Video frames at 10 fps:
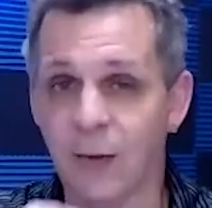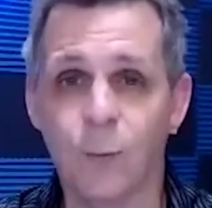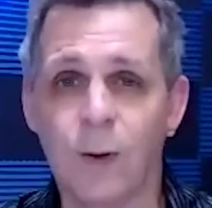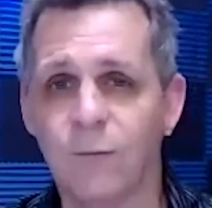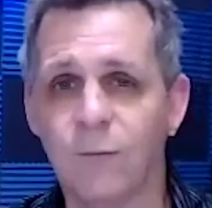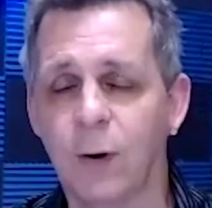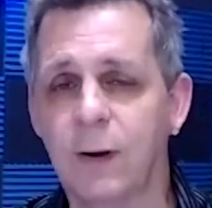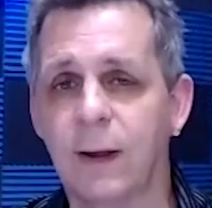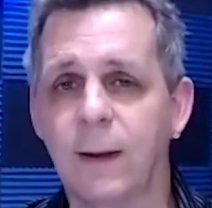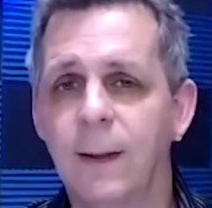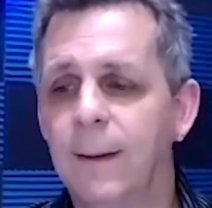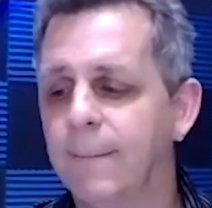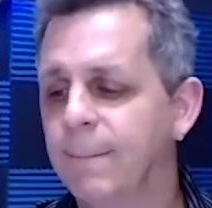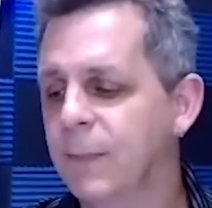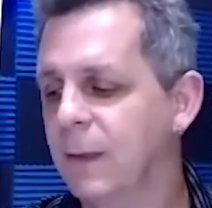other way of working.
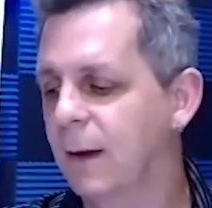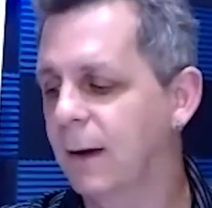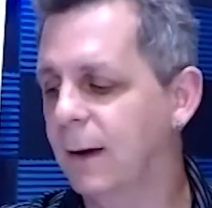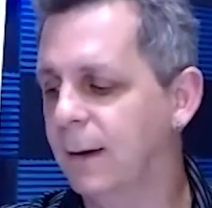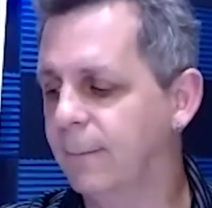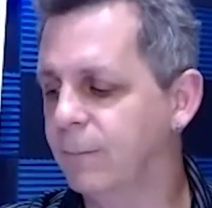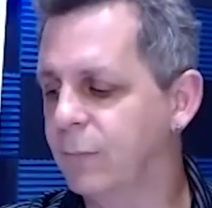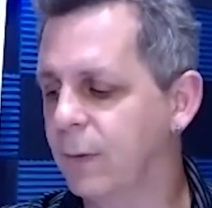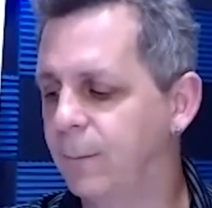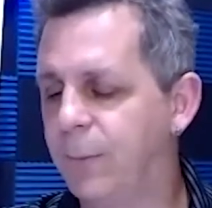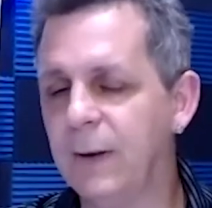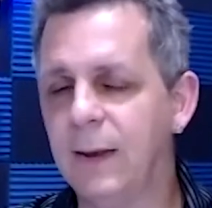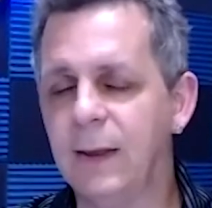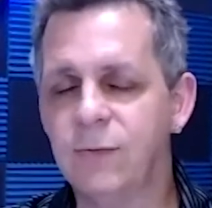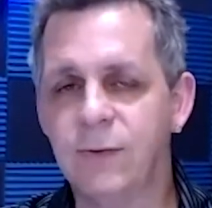Um, but
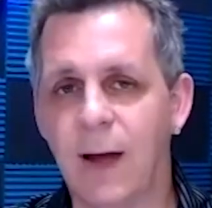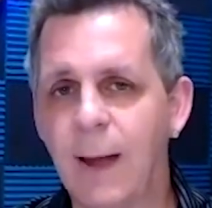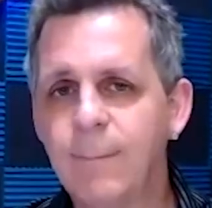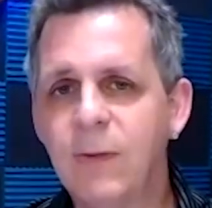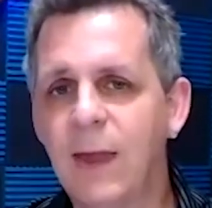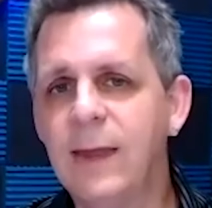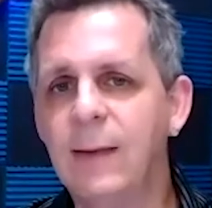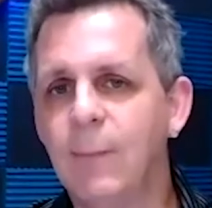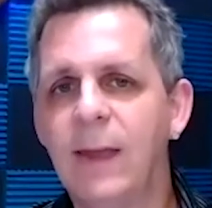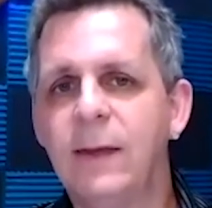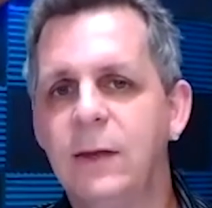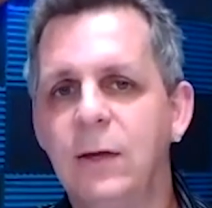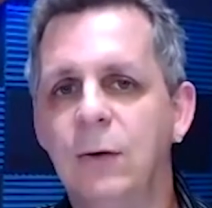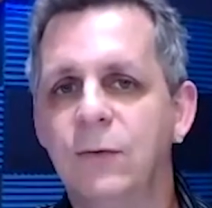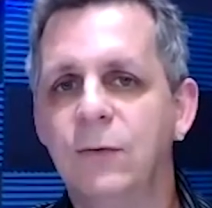it's I'm taking my
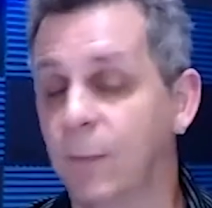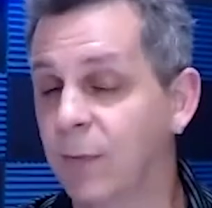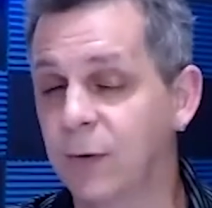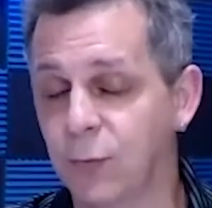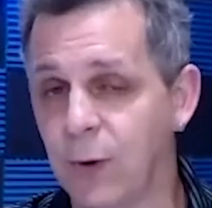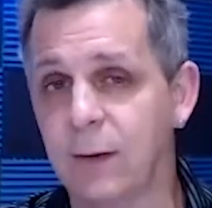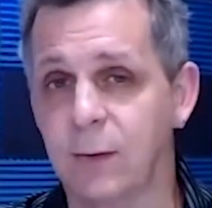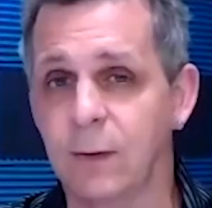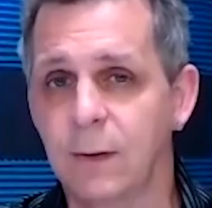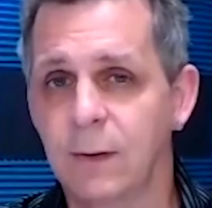cues from the director